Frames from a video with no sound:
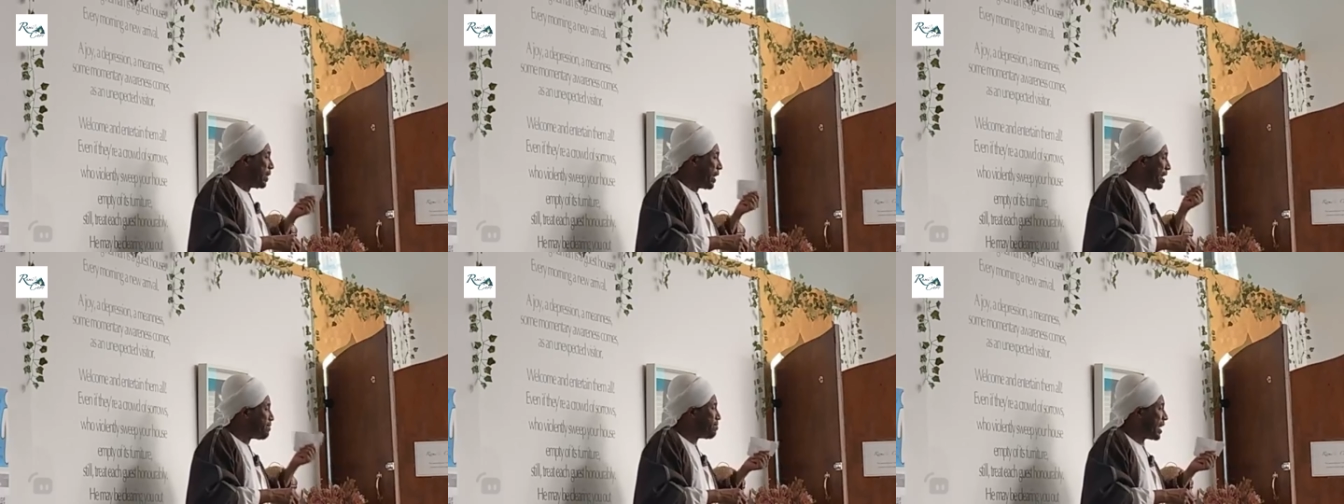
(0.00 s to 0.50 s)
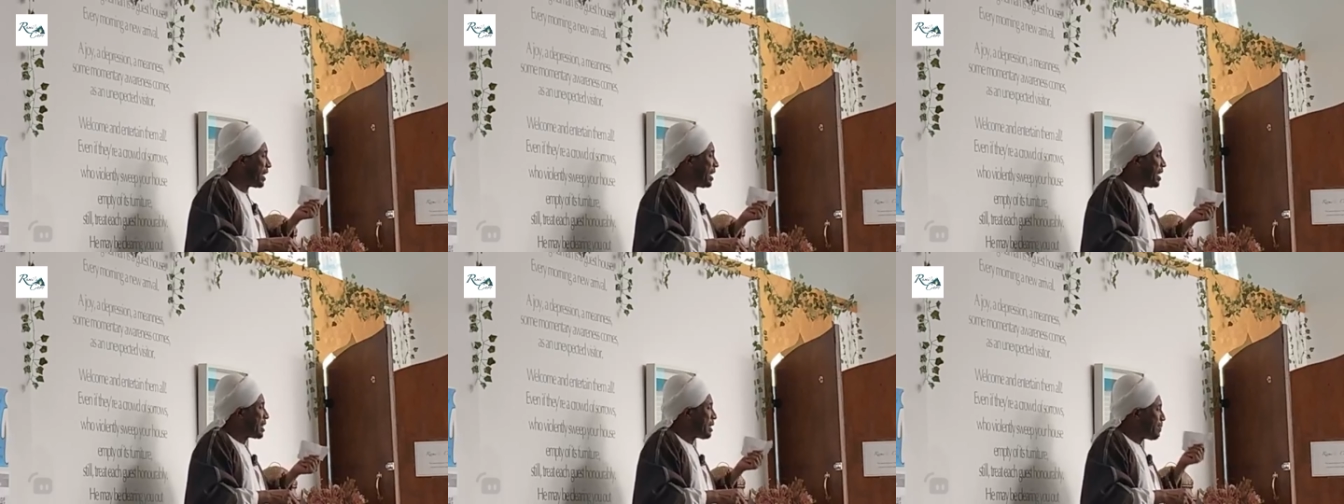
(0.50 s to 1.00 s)
Believe me,
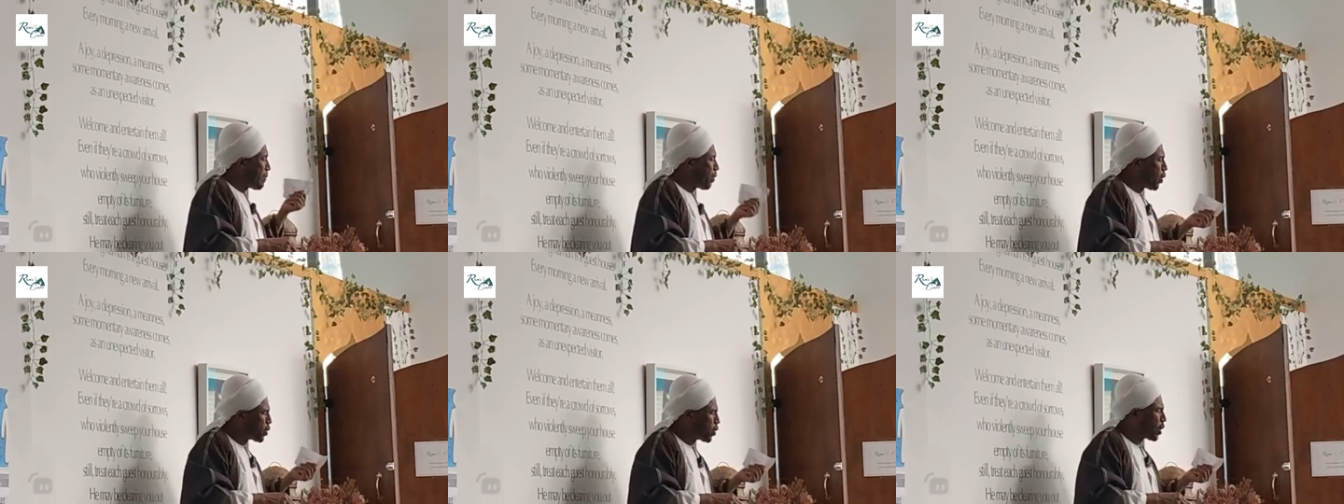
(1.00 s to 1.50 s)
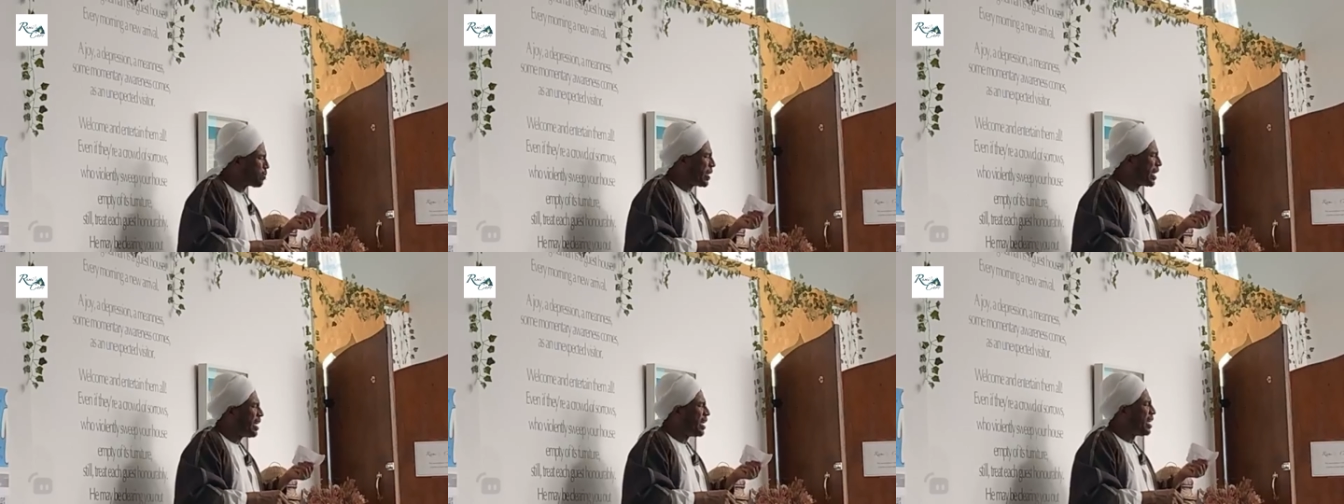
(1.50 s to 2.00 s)
the people who taught
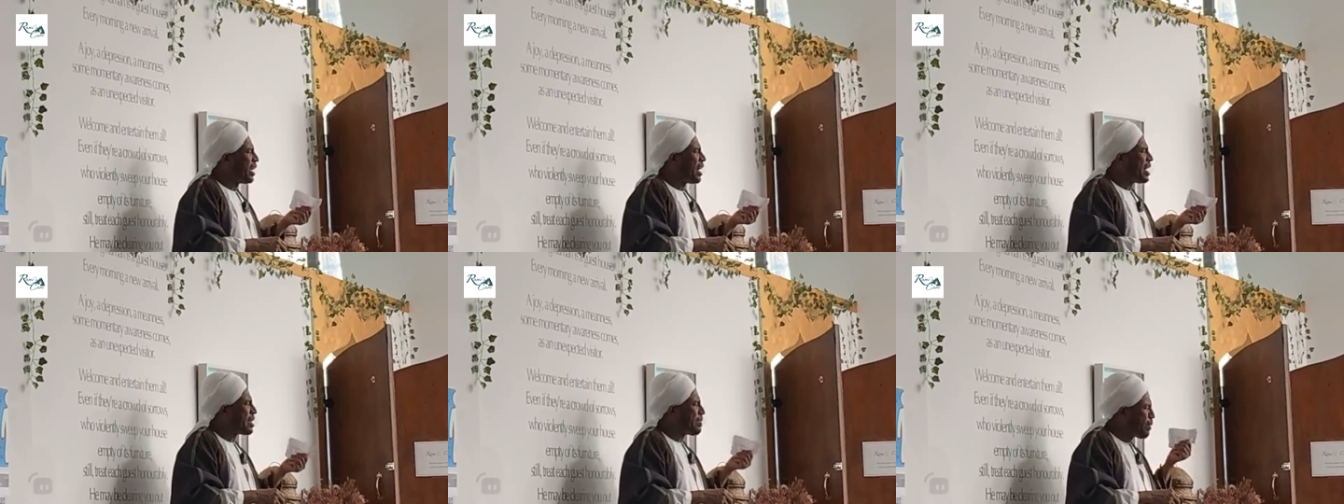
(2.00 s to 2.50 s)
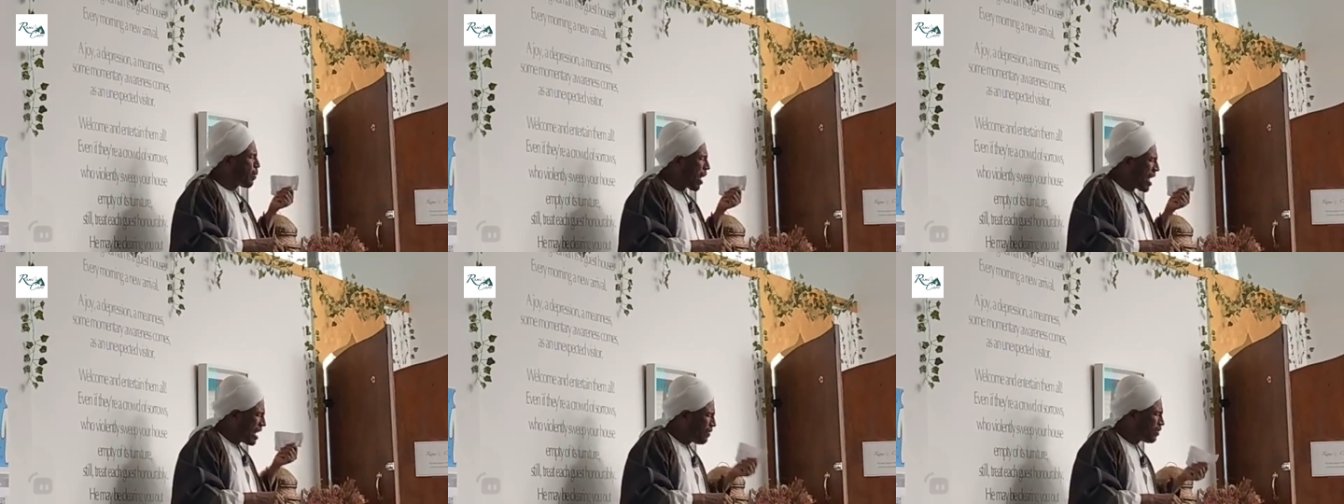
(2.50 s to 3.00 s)
me and the
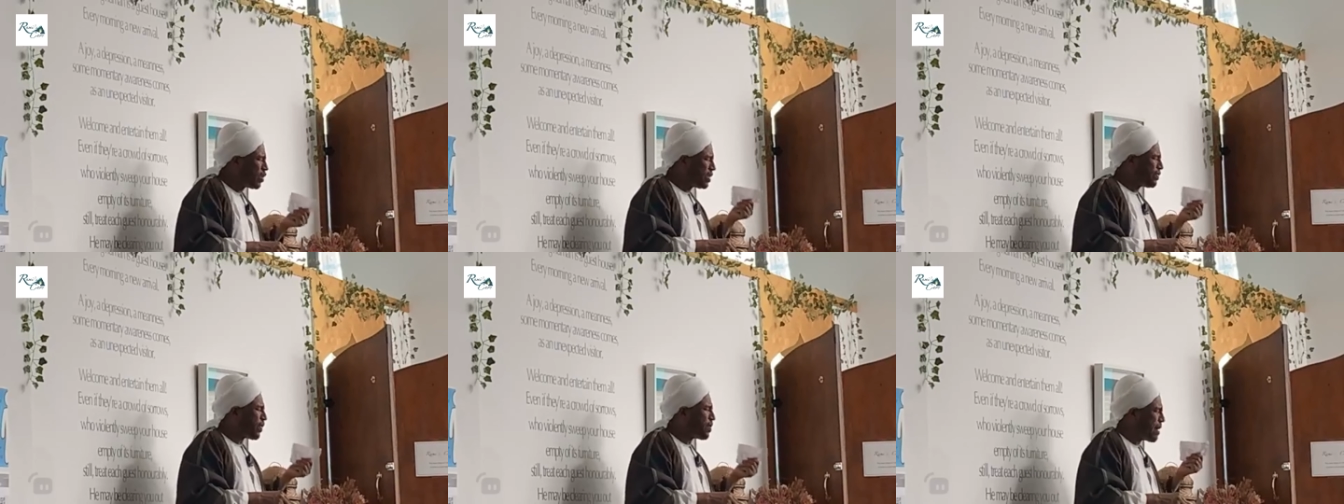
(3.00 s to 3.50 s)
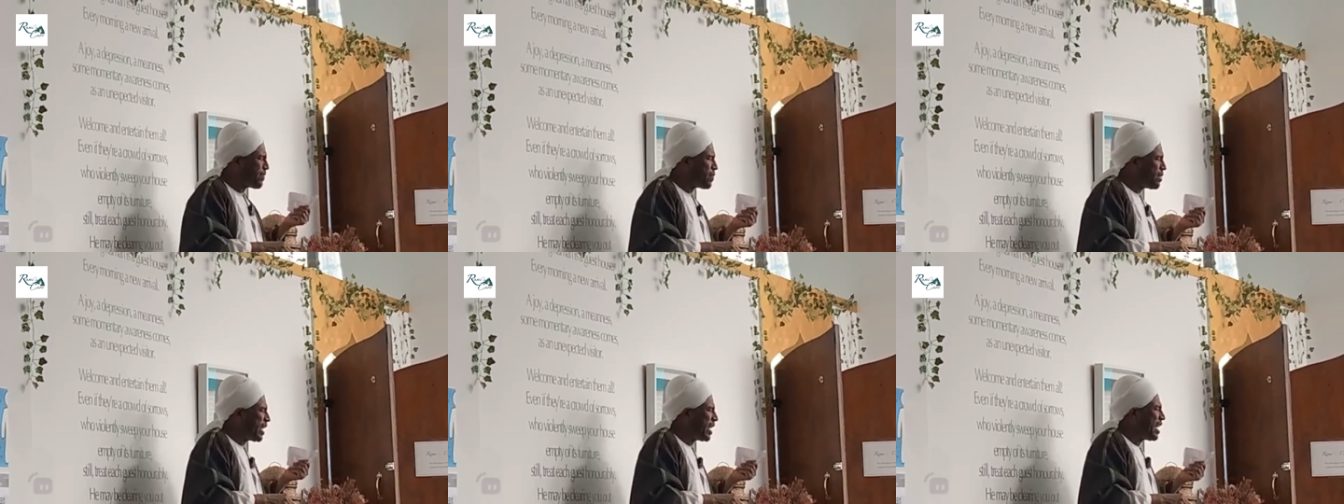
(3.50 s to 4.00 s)
people I lived with from my
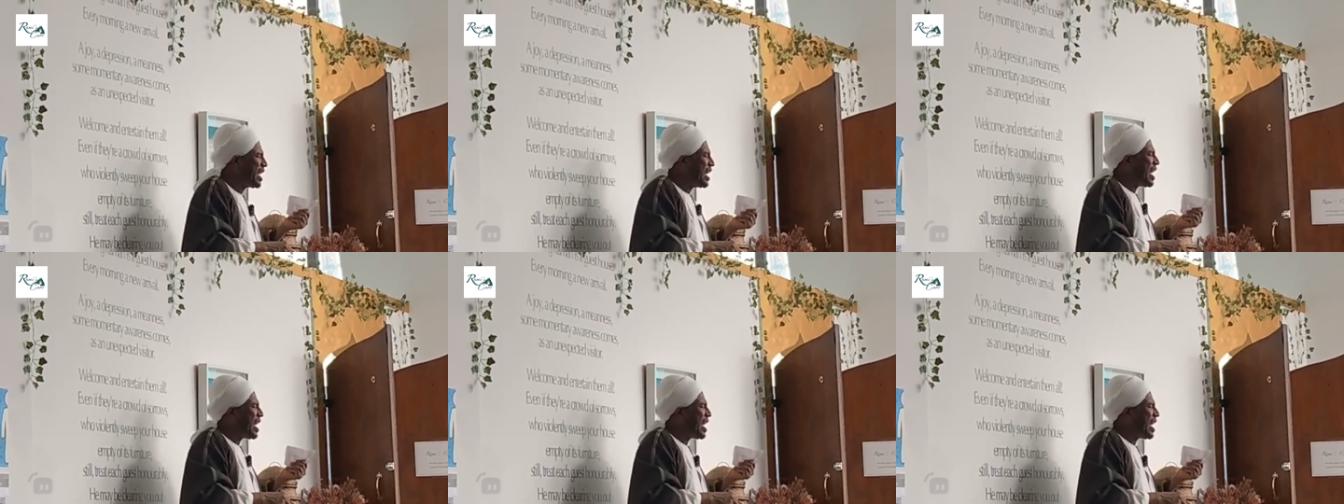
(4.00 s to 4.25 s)
family,